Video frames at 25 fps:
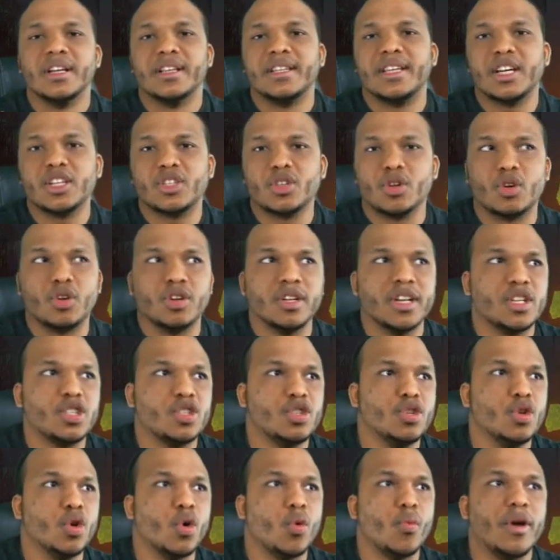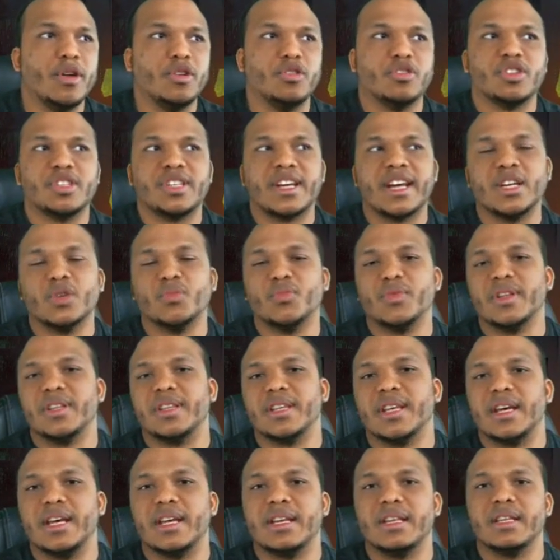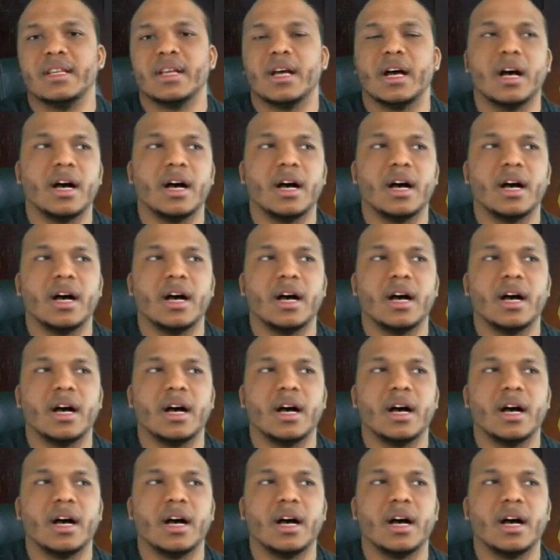lets you know when you're standing within